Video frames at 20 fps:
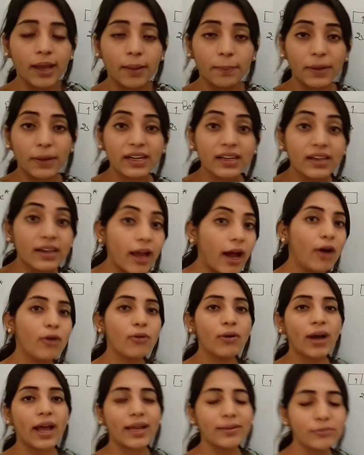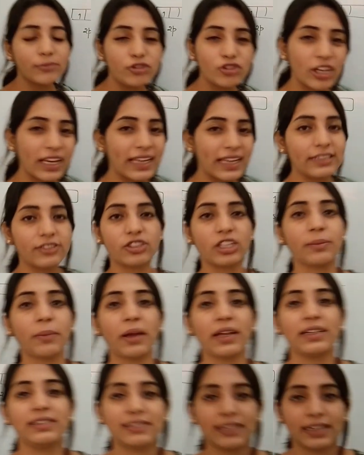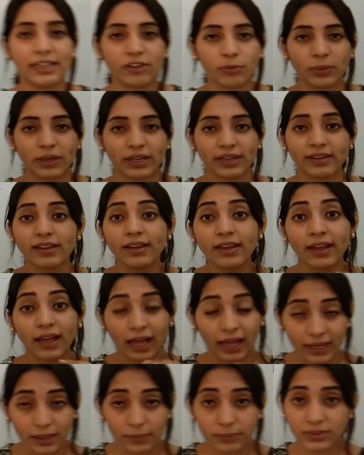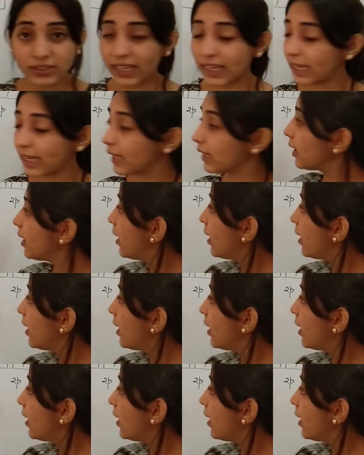But now I am changing my statement. I am saying